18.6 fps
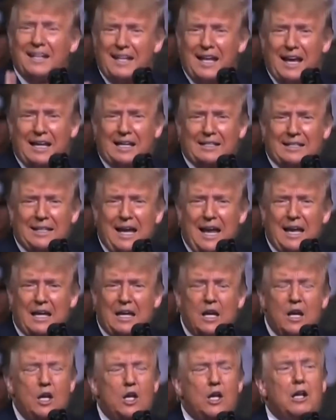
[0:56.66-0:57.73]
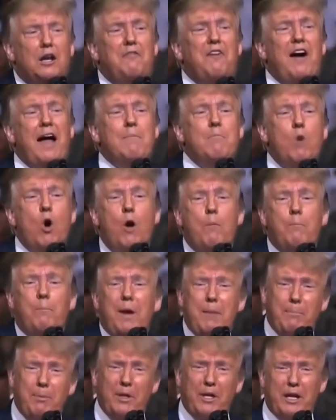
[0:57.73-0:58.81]
to that extent, you're going to find more
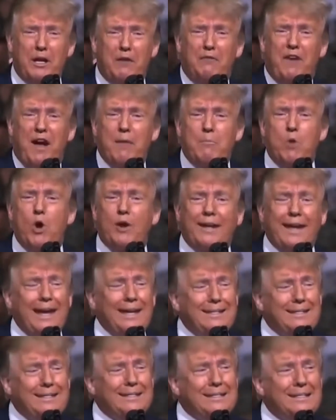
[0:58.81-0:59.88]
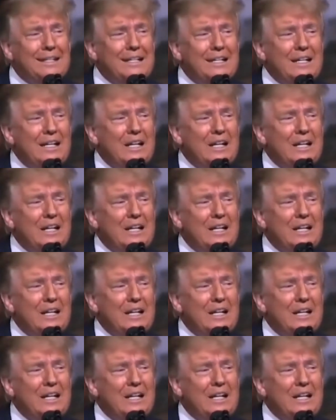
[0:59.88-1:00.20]
people, you're going to find more cases.